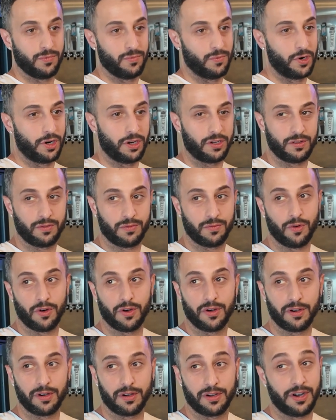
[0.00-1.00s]
worked
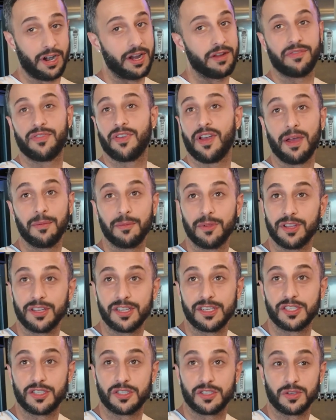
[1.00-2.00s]
for great
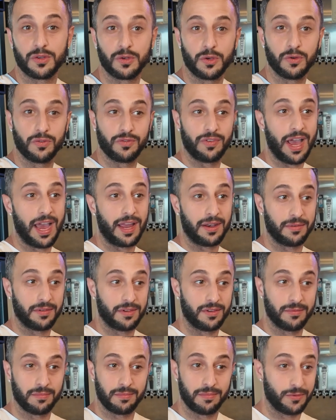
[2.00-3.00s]
families who've had
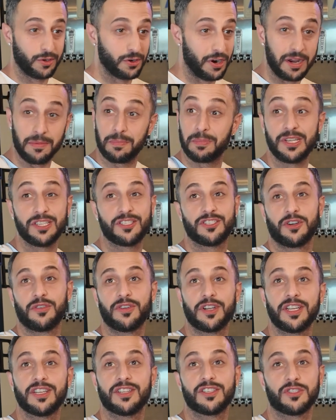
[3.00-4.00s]
great
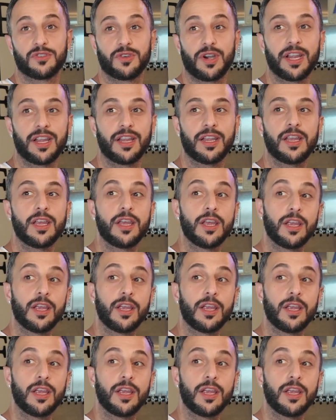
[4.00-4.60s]
pizzerias, right?